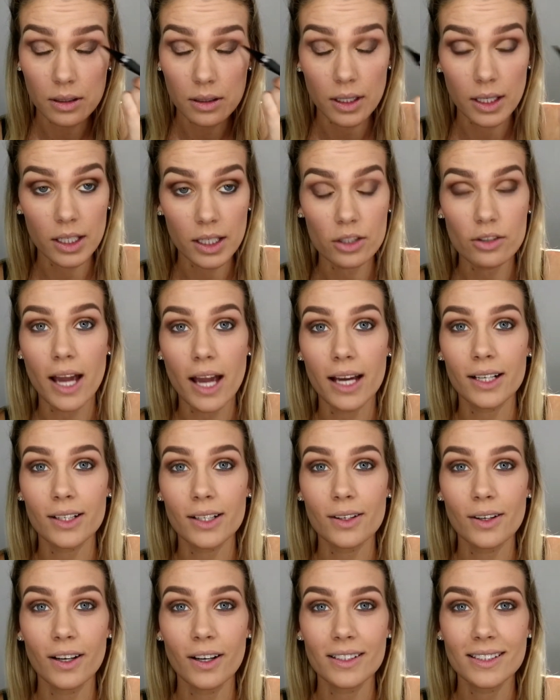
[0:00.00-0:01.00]
and drag it
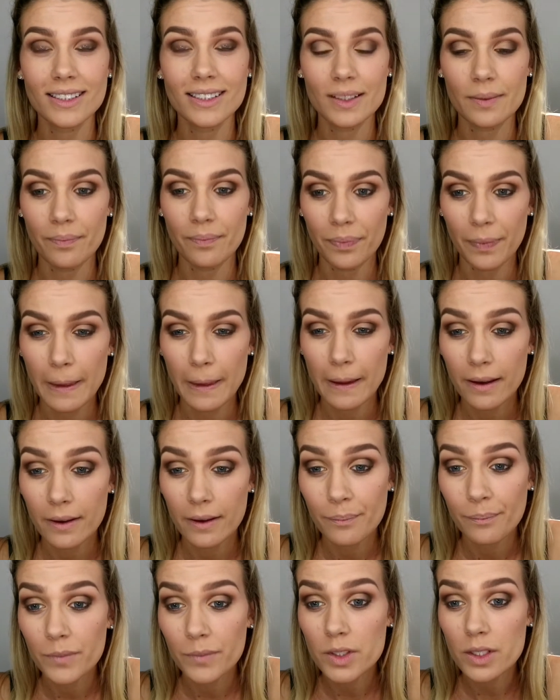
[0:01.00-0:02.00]
across.
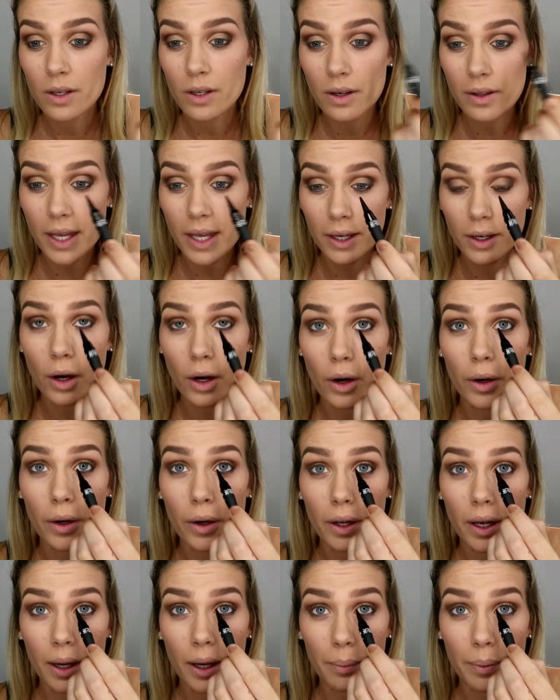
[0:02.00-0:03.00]
So it'll then go
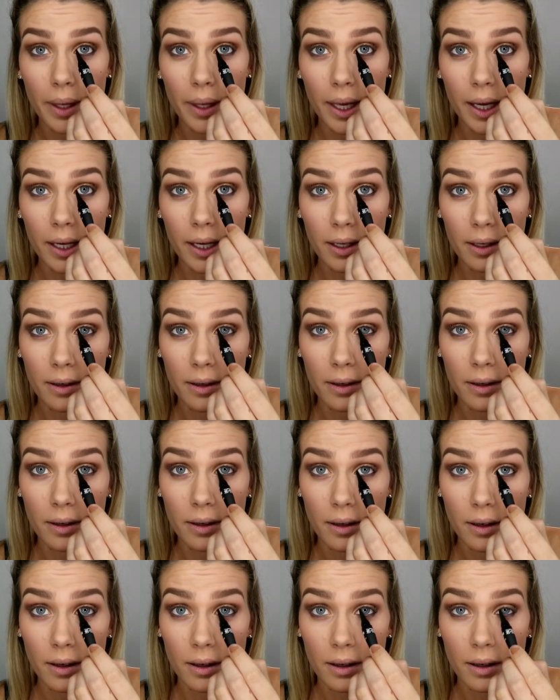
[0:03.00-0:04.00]
up here
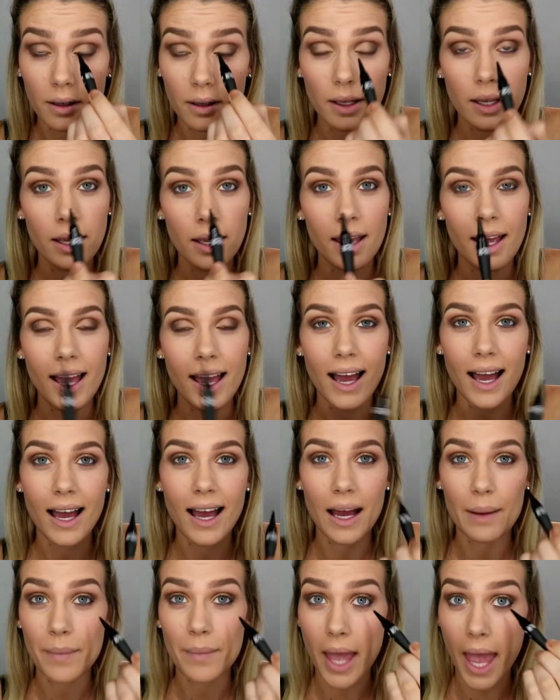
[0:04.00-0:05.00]

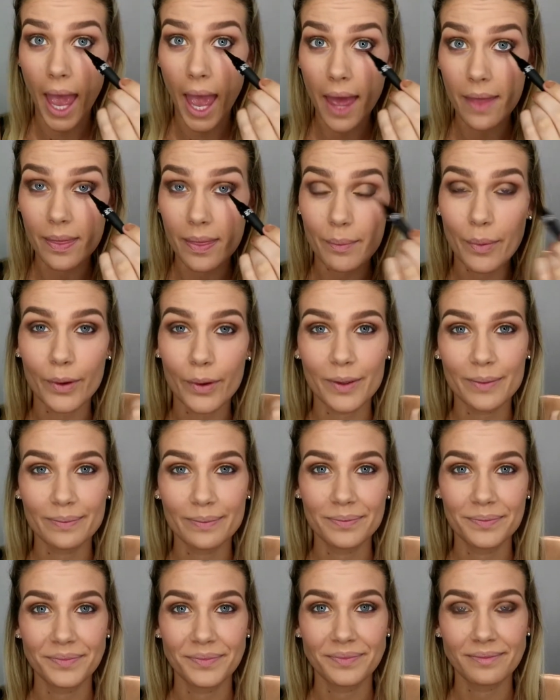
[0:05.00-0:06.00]
and the bottom.
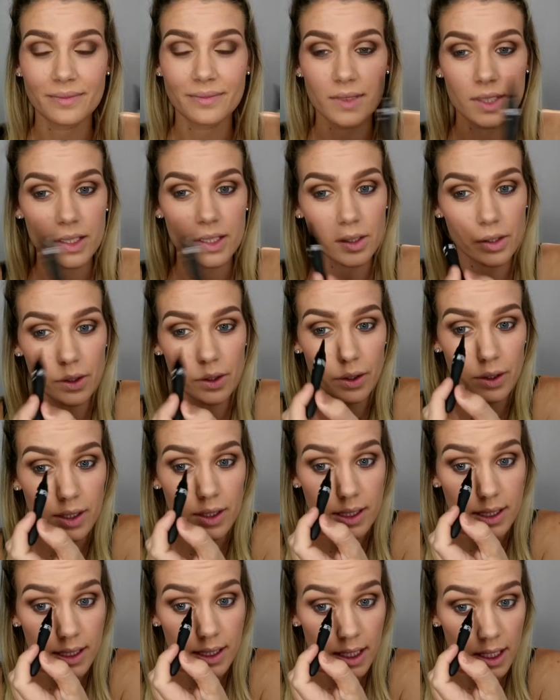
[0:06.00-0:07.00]
So
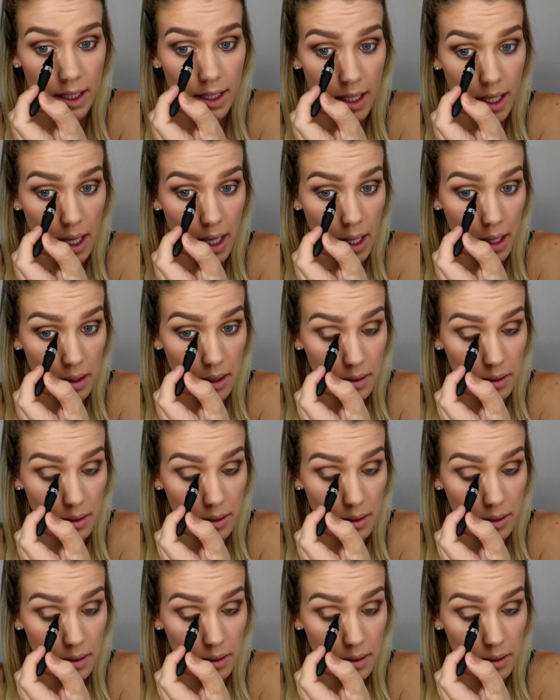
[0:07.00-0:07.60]
just sit it there,